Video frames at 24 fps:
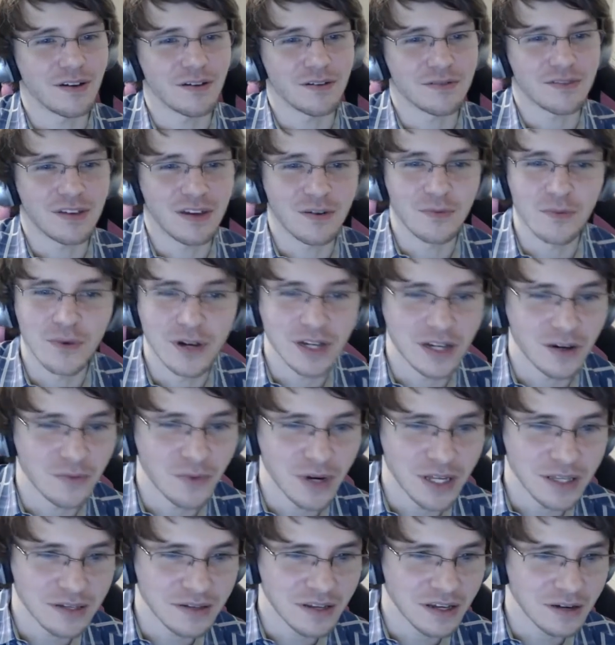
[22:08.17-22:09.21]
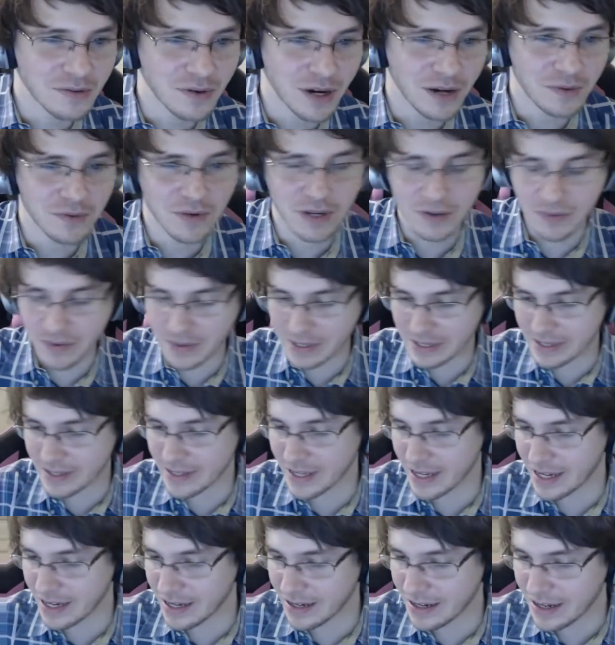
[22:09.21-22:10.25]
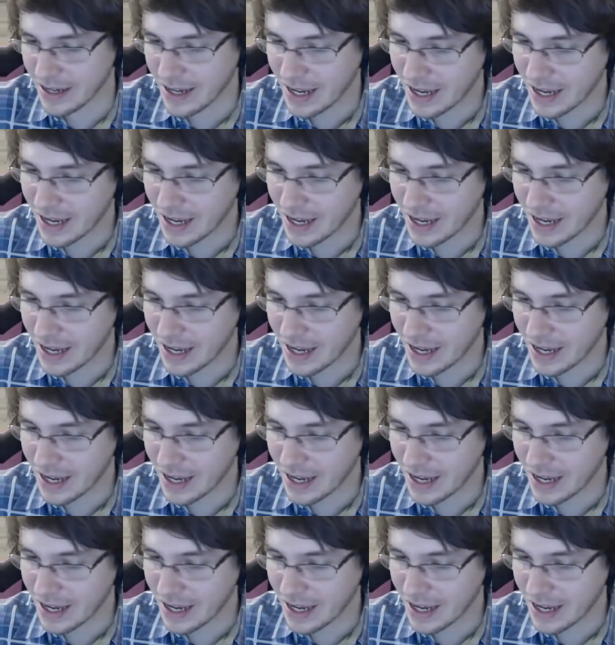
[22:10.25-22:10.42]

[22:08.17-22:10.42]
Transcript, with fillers: day one on Wednesday, right when it was assigned,